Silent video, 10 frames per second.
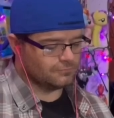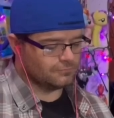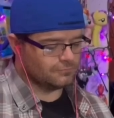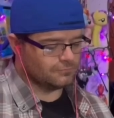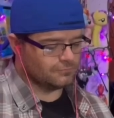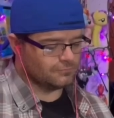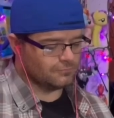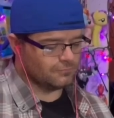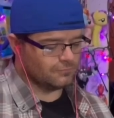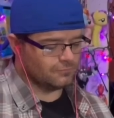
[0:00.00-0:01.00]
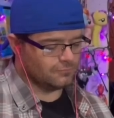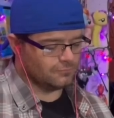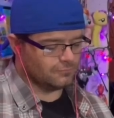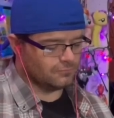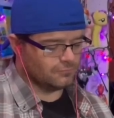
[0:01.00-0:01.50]

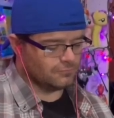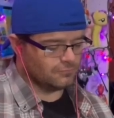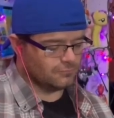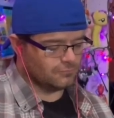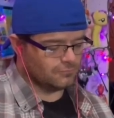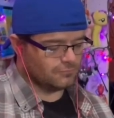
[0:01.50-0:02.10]
No one is speaking in this clip.